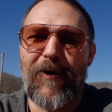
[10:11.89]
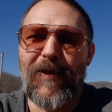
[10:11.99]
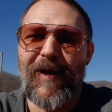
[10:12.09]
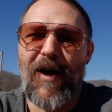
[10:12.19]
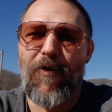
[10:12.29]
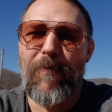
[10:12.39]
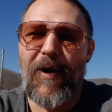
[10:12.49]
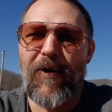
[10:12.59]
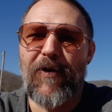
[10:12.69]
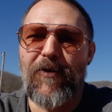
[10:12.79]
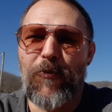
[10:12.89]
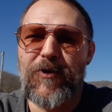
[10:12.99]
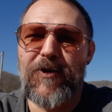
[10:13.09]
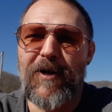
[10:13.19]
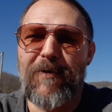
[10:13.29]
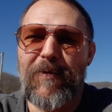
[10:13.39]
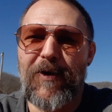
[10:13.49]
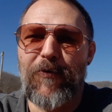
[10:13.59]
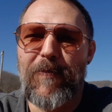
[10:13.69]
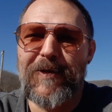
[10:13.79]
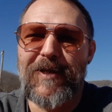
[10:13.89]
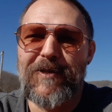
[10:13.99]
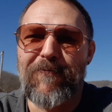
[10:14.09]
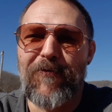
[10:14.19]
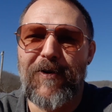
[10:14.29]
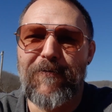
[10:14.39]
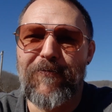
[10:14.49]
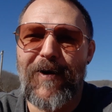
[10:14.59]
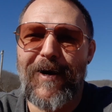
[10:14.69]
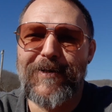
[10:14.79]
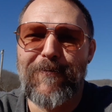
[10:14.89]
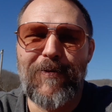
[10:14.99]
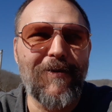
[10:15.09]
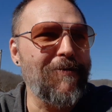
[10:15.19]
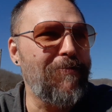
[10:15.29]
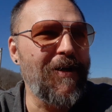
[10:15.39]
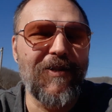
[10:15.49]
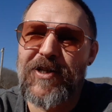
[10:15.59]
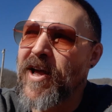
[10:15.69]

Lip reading: Like, how American are we trying to be? We're about to eat some freedom fries up in this bitch.